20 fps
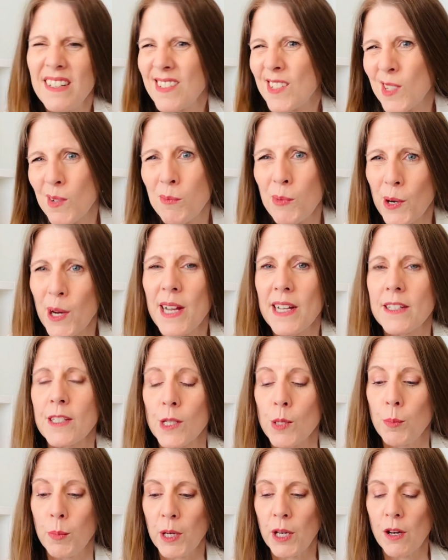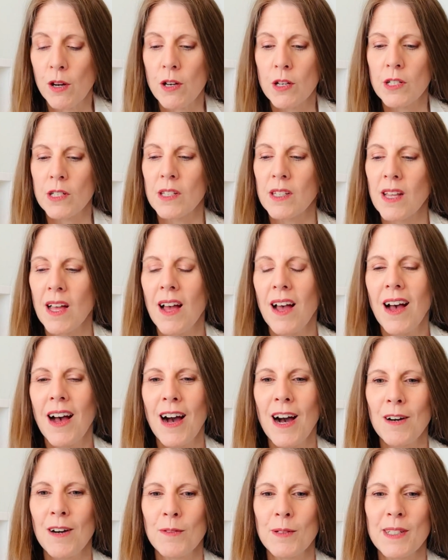depressed, because
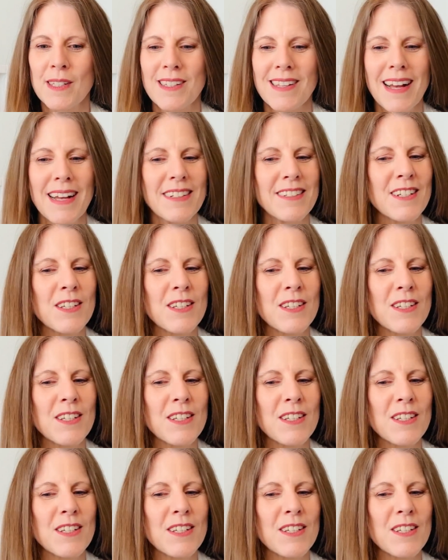I was like